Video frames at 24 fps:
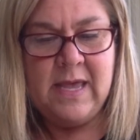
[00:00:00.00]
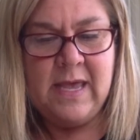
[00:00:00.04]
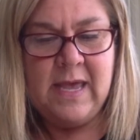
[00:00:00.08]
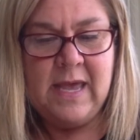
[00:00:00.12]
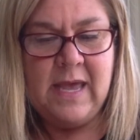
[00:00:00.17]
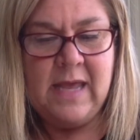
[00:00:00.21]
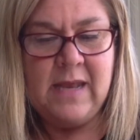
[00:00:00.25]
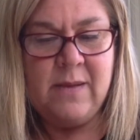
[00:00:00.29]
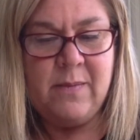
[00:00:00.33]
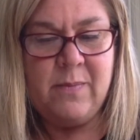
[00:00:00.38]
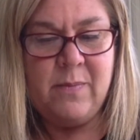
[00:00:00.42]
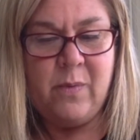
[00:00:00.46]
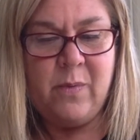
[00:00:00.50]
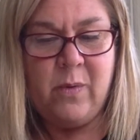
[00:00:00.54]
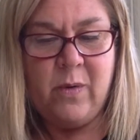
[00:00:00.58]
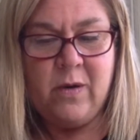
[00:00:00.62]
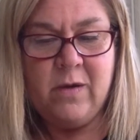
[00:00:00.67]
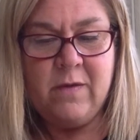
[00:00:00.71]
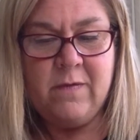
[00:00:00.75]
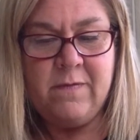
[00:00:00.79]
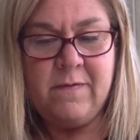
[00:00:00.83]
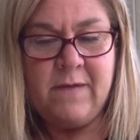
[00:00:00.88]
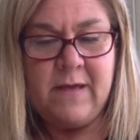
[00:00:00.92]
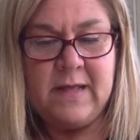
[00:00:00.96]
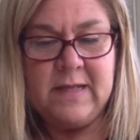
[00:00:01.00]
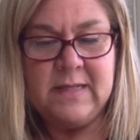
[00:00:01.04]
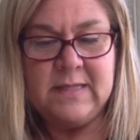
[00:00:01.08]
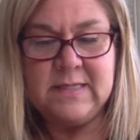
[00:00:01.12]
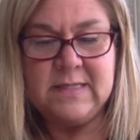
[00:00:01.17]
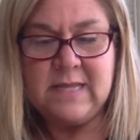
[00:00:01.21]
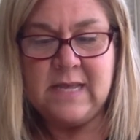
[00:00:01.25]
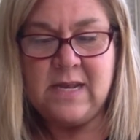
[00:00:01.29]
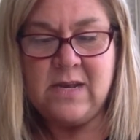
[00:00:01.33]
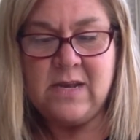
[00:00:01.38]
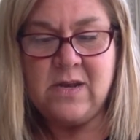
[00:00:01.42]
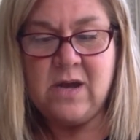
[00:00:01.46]
in a board fence
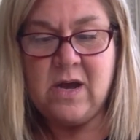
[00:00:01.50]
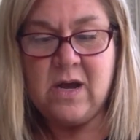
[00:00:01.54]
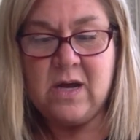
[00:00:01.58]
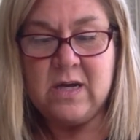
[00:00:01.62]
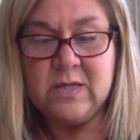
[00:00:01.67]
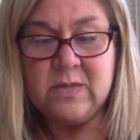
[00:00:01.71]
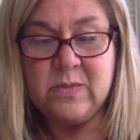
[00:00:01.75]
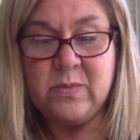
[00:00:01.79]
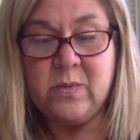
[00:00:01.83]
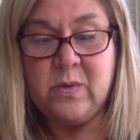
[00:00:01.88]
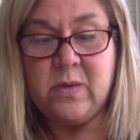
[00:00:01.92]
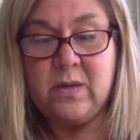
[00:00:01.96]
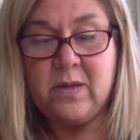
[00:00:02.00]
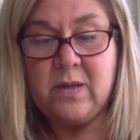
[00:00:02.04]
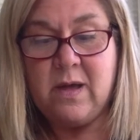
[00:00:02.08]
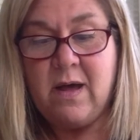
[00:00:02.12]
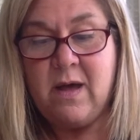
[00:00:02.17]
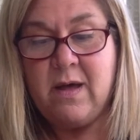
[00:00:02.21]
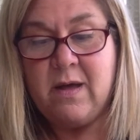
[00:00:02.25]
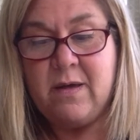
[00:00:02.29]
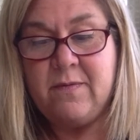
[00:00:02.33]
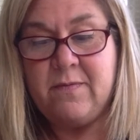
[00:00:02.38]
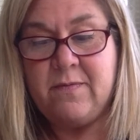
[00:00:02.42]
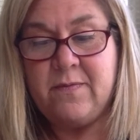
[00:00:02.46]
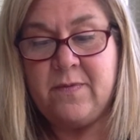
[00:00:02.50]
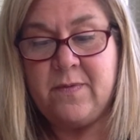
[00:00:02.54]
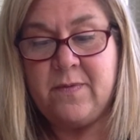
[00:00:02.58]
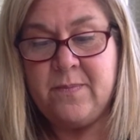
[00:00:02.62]
and knocked Wool off.